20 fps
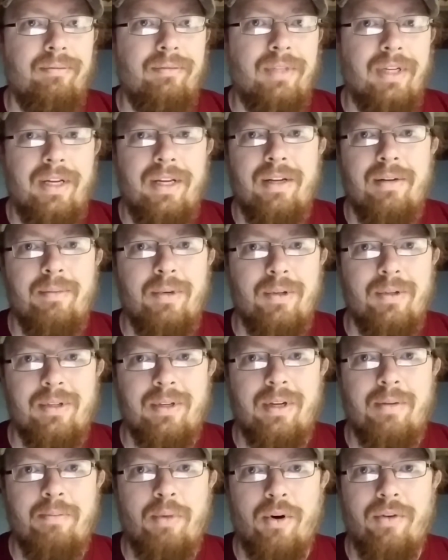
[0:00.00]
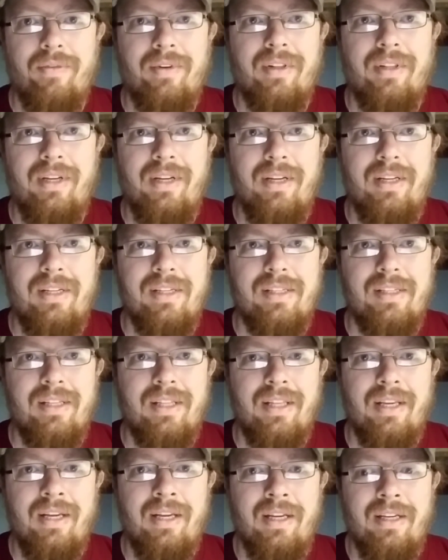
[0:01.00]
to him it was a perfectly
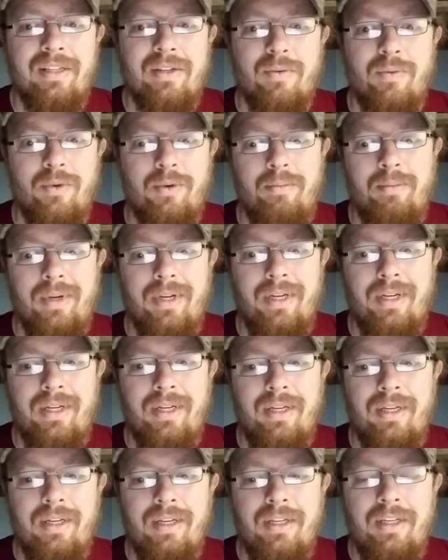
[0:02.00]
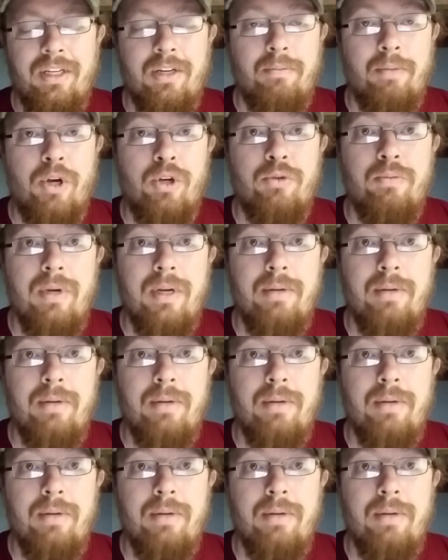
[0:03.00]
innocent thing, as it would be to most